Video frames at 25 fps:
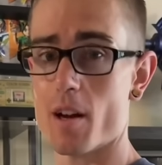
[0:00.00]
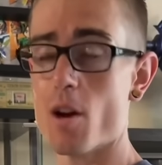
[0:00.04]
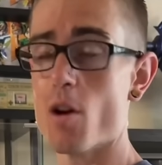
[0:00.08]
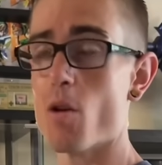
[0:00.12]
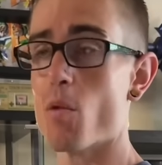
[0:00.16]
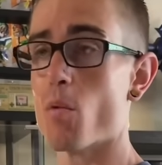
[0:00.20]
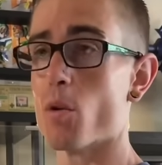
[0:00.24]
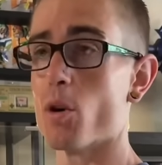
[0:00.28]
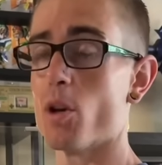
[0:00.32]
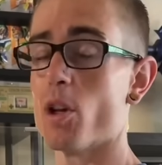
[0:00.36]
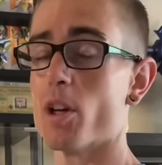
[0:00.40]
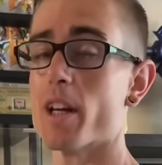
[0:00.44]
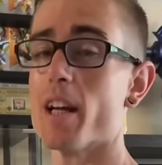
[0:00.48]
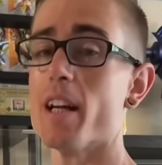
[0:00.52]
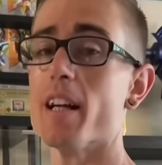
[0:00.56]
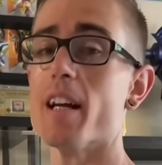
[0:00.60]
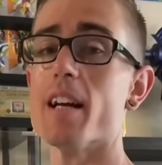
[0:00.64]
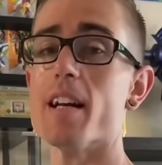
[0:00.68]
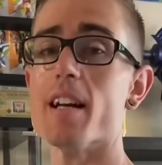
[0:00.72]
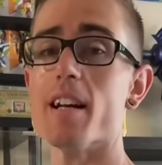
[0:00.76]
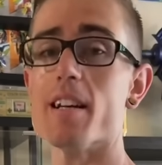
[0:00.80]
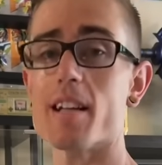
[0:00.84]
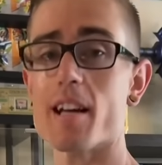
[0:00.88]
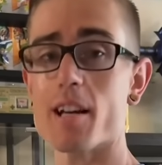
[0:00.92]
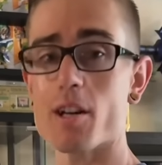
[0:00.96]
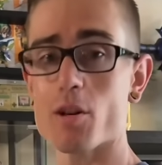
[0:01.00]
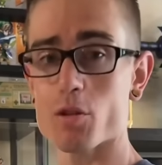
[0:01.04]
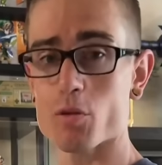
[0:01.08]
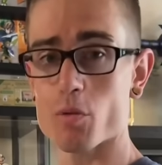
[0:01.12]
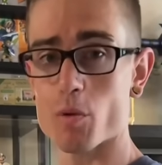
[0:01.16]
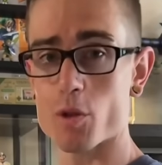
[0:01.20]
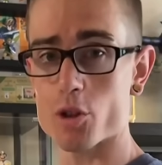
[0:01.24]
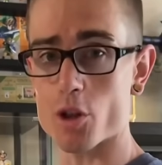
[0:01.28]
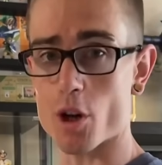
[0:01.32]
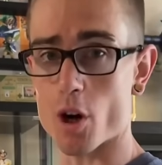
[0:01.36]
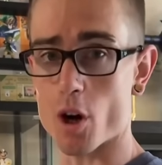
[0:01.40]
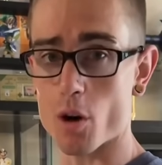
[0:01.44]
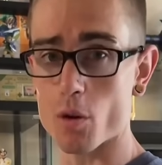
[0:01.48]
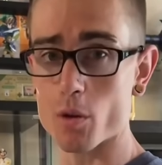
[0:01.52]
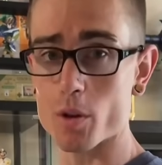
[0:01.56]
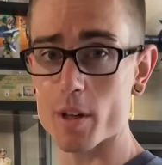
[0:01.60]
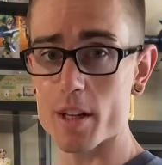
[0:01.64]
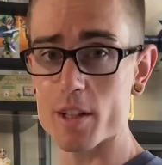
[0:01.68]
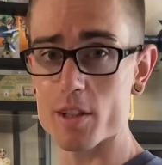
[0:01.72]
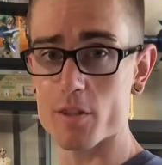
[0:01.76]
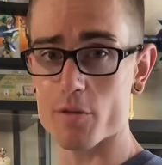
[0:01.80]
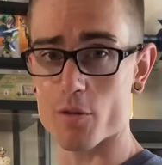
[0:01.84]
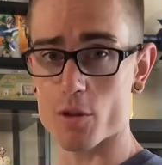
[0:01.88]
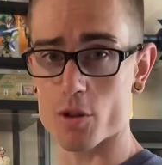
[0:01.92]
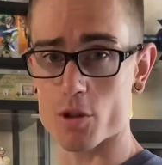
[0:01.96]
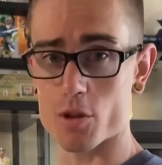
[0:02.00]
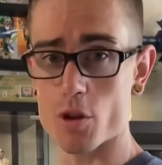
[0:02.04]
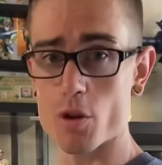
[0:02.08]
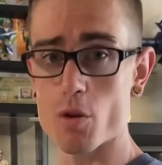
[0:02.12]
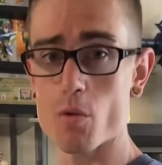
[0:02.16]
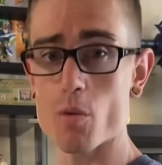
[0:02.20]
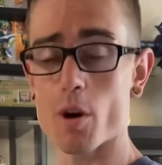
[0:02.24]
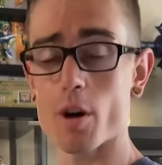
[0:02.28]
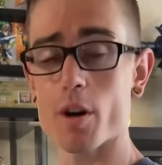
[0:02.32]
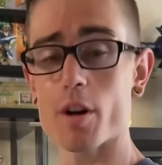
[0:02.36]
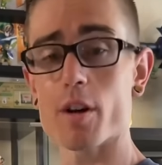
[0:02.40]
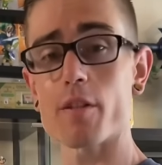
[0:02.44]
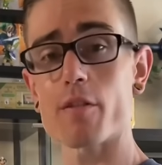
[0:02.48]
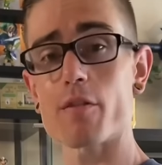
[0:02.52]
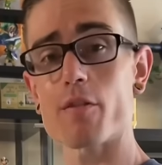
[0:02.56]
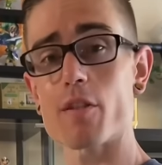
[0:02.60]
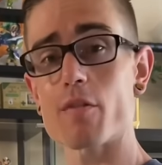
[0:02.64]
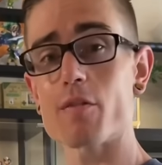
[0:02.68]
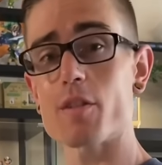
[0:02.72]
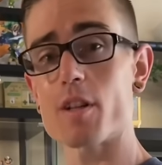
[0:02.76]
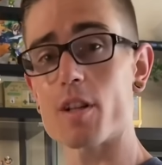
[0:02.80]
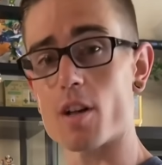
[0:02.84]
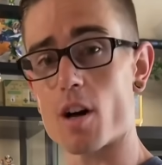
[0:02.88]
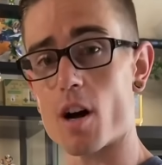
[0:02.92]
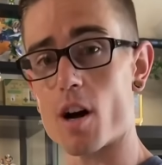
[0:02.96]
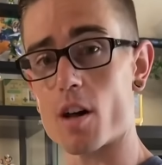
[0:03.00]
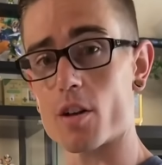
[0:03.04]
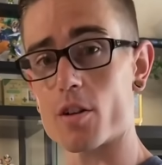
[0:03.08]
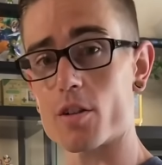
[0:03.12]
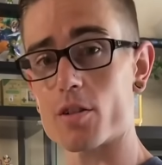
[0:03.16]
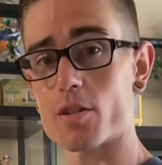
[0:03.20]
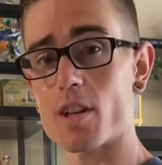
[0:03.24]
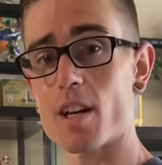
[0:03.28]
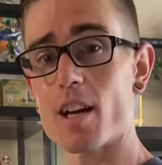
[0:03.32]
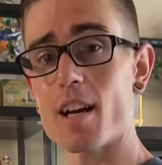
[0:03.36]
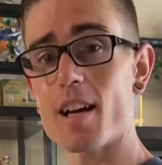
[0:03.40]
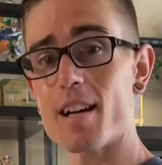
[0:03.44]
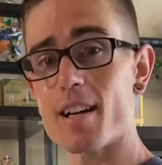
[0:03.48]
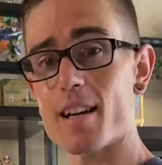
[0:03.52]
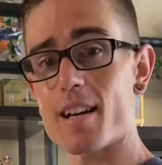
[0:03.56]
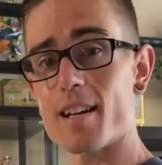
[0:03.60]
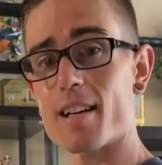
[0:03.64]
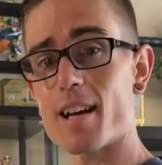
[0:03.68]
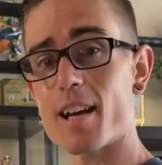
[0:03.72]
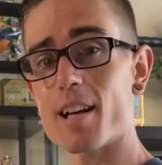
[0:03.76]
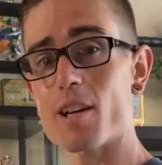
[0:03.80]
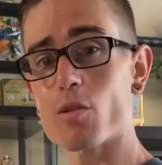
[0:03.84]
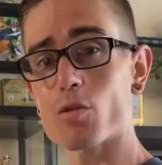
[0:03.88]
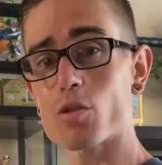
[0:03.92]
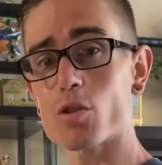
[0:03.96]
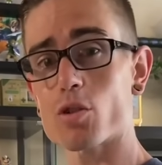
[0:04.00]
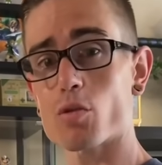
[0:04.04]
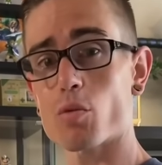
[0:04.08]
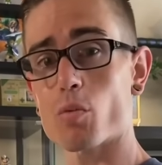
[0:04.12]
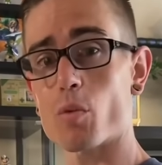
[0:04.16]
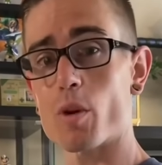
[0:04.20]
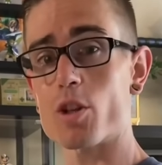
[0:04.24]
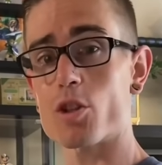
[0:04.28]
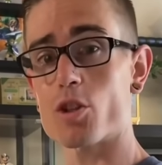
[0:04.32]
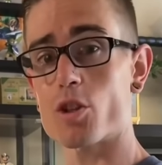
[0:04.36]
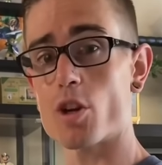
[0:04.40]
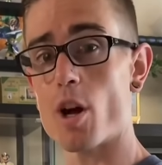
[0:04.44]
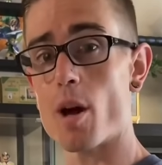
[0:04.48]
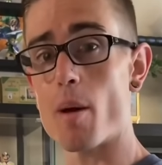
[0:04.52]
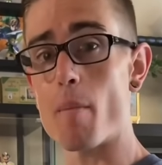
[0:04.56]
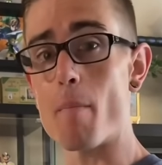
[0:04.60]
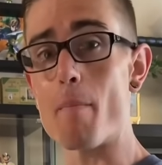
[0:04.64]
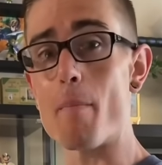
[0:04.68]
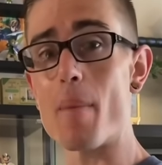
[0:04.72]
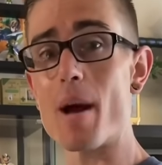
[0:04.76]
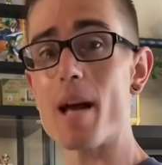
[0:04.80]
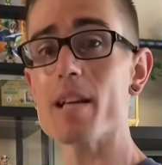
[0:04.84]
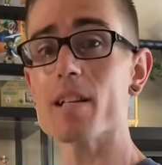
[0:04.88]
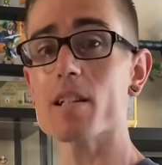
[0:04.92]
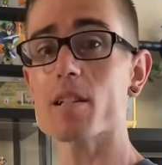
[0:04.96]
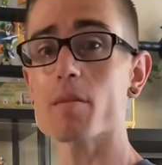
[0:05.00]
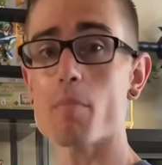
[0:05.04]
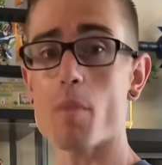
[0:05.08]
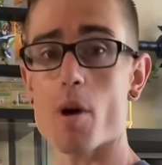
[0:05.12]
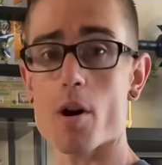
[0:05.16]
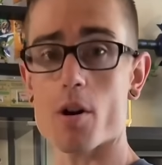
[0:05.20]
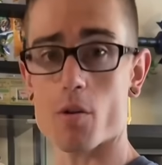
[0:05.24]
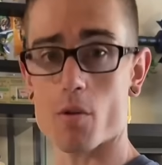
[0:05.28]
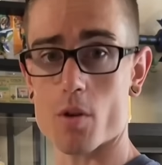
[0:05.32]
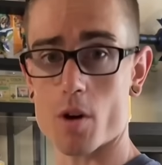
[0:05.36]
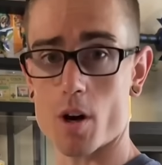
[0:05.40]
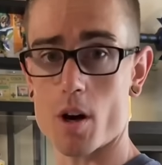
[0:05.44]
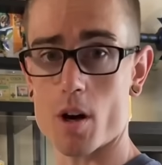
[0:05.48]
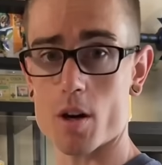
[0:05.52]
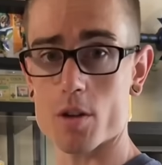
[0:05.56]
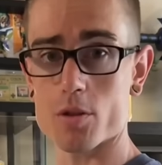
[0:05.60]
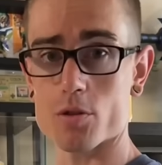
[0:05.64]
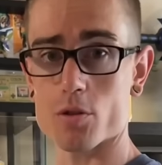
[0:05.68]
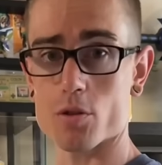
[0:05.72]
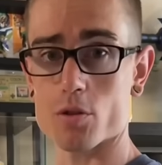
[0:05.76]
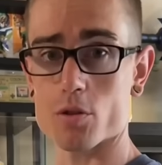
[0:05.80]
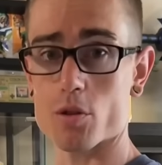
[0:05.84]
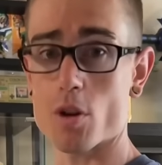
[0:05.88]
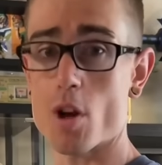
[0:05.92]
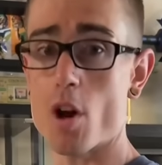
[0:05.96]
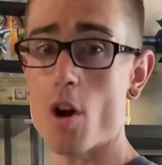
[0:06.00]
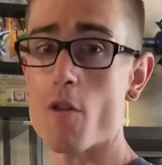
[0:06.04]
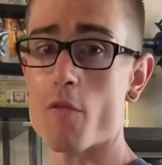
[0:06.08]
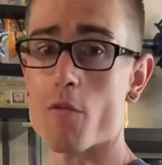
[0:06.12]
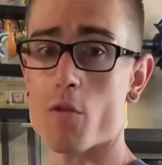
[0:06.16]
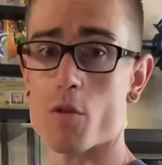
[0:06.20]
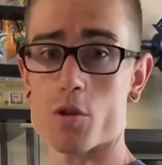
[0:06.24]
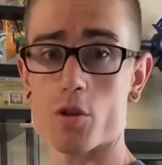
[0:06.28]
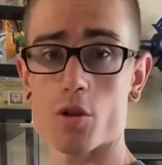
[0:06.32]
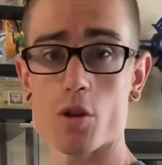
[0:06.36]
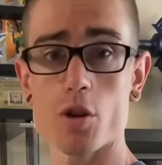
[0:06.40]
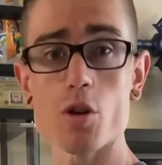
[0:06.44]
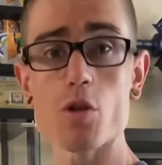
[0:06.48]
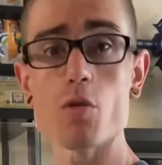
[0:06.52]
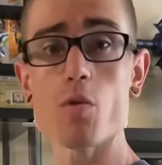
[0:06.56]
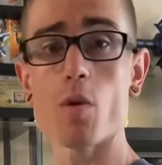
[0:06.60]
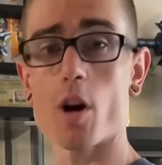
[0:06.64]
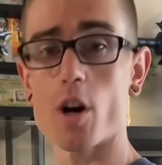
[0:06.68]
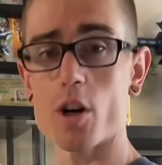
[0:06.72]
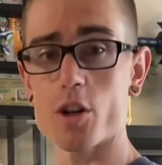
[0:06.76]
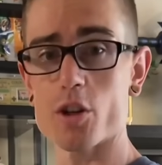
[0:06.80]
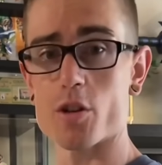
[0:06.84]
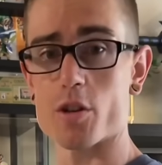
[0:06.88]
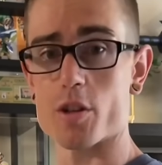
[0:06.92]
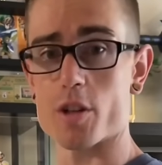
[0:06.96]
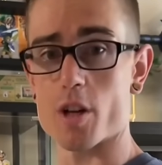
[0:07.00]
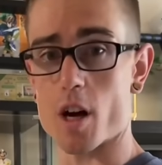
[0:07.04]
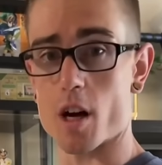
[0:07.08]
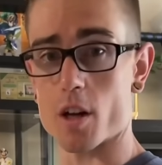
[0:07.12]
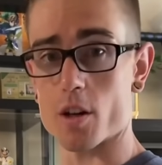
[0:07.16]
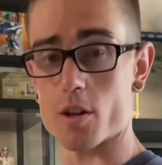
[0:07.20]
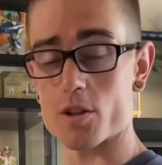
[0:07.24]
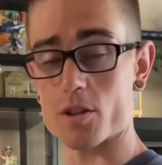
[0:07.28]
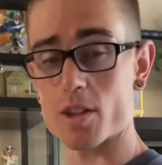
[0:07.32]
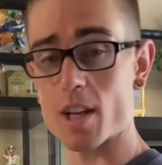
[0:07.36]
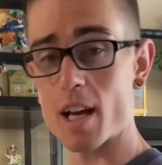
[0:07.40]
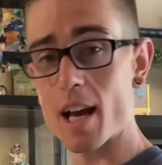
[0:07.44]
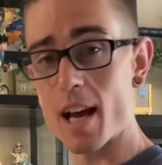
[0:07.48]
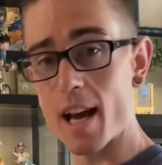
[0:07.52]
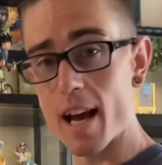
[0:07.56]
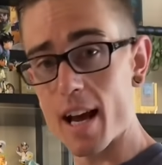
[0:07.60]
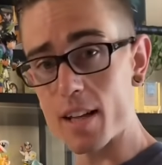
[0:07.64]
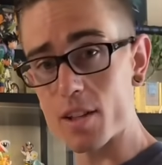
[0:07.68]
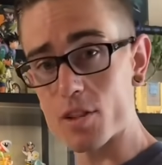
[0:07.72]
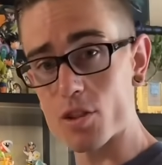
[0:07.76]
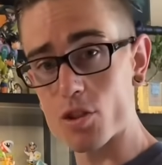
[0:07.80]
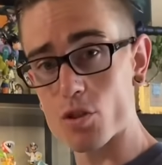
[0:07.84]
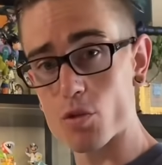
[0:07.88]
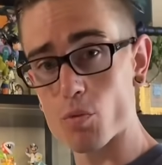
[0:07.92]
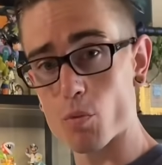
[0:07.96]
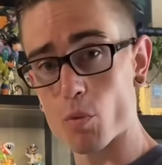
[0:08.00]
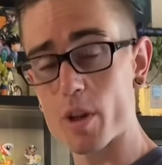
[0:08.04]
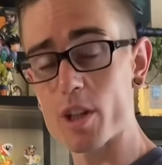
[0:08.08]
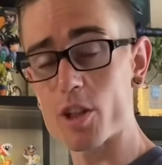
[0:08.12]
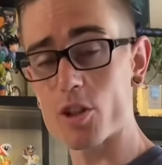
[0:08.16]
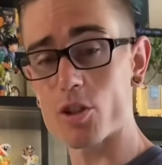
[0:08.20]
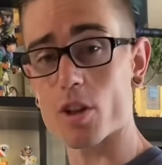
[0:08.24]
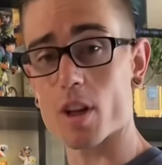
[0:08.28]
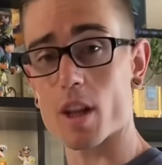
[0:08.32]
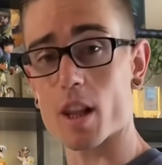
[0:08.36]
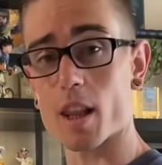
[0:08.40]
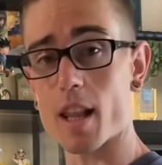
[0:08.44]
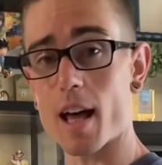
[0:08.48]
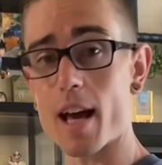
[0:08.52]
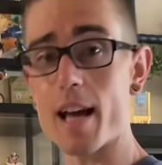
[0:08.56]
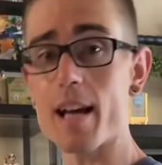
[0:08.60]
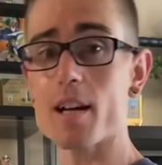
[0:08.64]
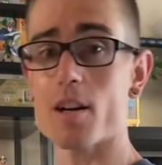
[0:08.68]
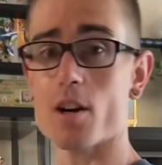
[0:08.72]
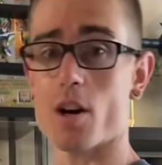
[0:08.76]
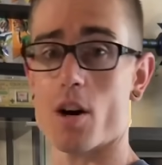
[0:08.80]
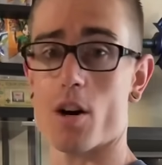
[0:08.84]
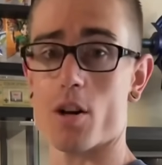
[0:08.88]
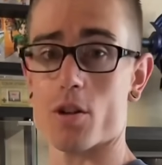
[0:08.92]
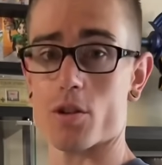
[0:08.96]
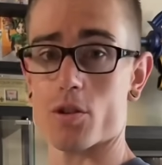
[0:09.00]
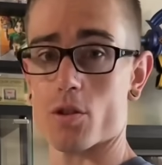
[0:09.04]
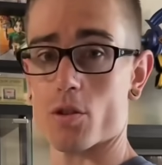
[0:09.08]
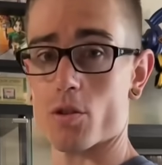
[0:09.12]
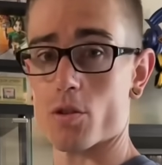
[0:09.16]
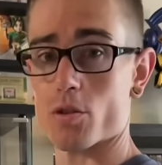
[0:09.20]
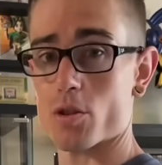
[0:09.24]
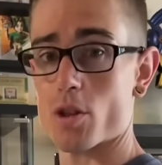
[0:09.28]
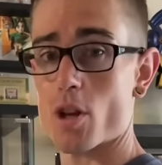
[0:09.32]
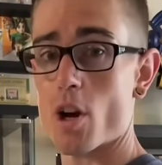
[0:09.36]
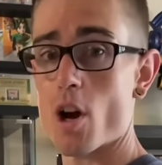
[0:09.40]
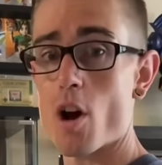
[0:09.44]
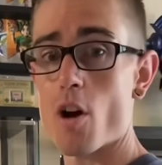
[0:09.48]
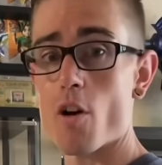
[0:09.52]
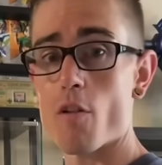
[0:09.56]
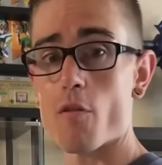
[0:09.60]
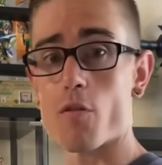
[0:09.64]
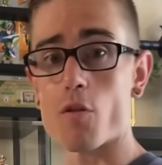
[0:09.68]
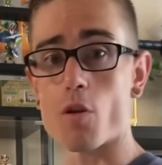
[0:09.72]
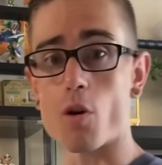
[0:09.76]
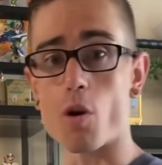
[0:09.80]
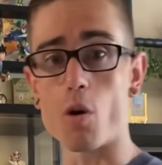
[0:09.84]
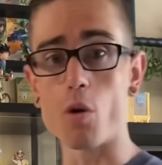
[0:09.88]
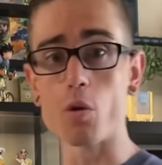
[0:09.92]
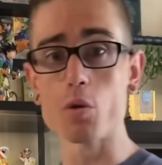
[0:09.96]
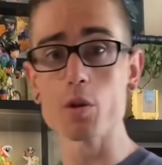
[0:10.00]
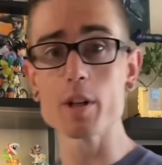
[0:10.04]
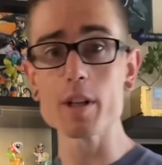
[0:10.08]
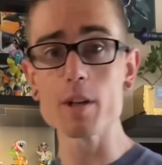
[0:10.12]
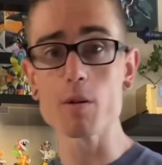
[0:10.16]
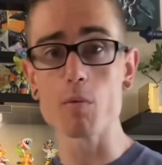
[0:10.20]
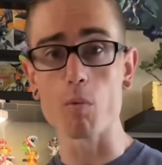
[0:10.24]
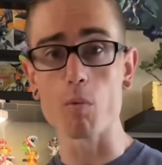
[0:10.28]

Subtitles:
We're looking at Nintendo Switch OLEDs for $250, Nintendo Switch base model consoles for $200, and Switch Lite consoles for only